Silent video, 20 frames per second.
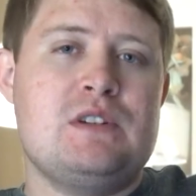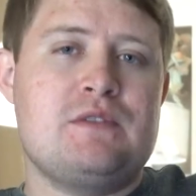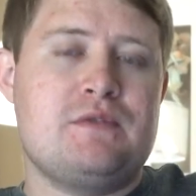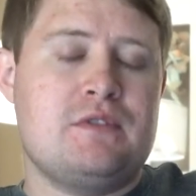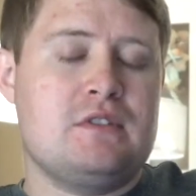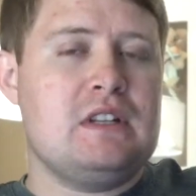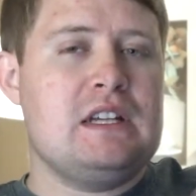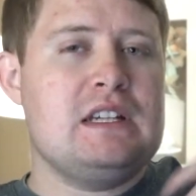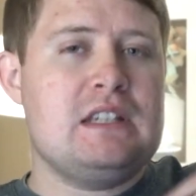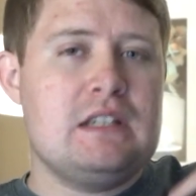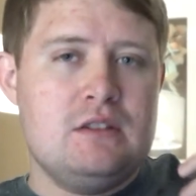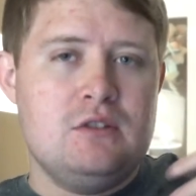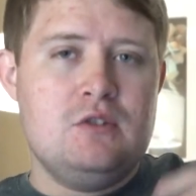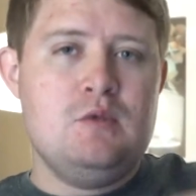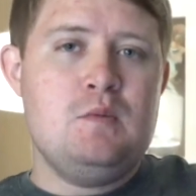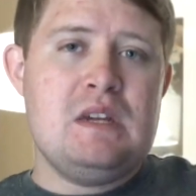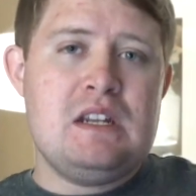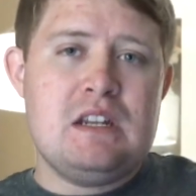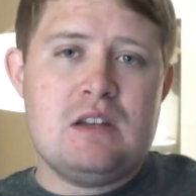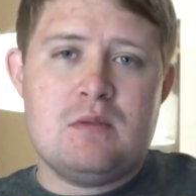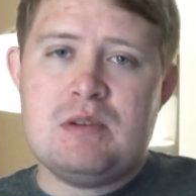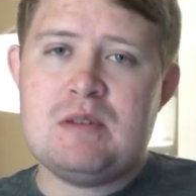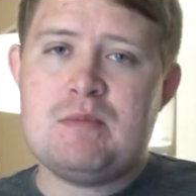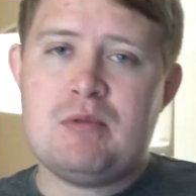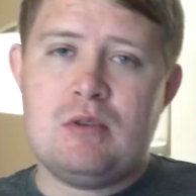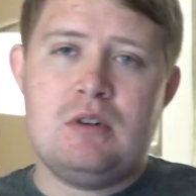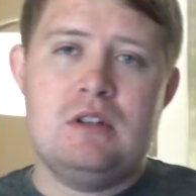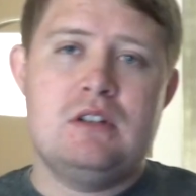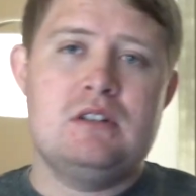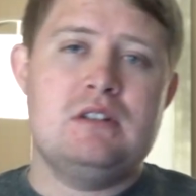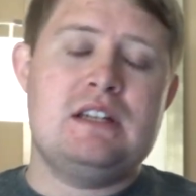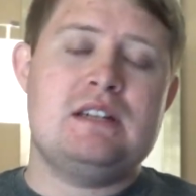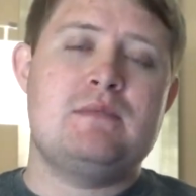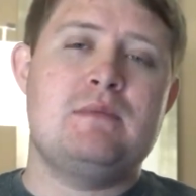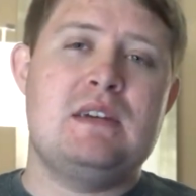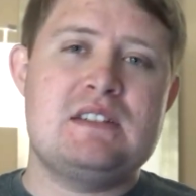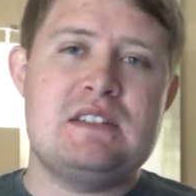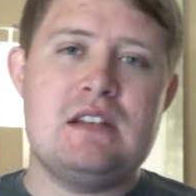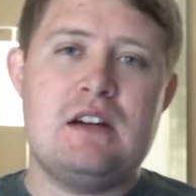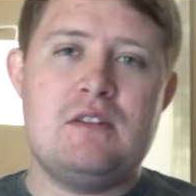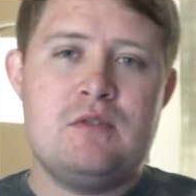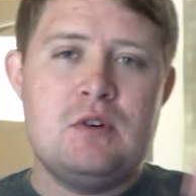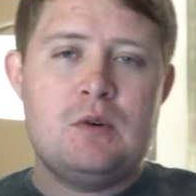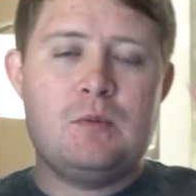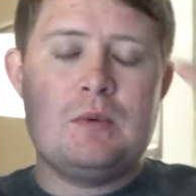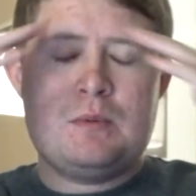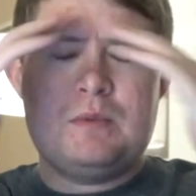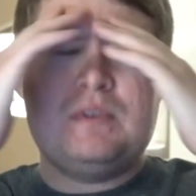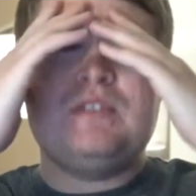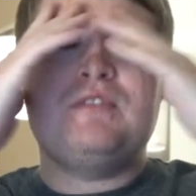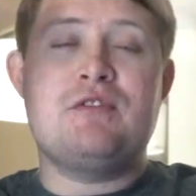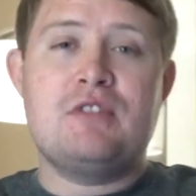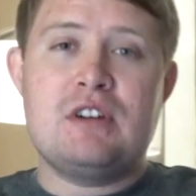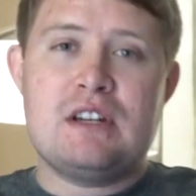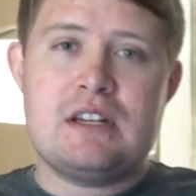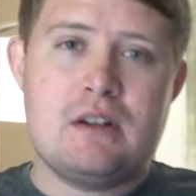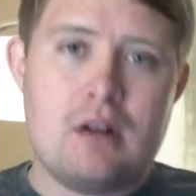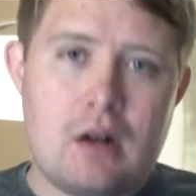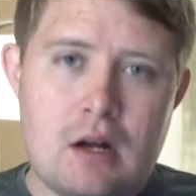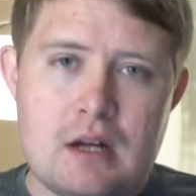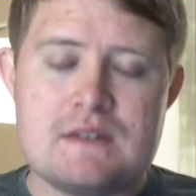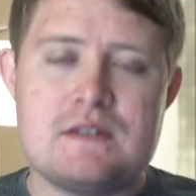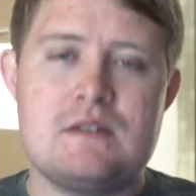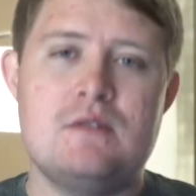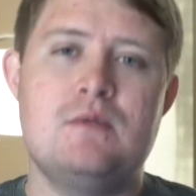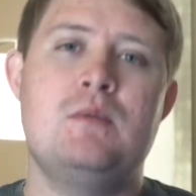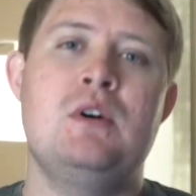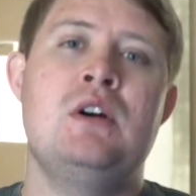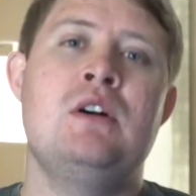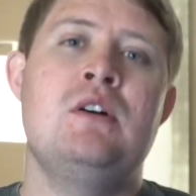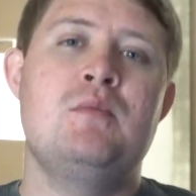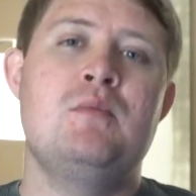which for like new media people like myself would be freaking awesome.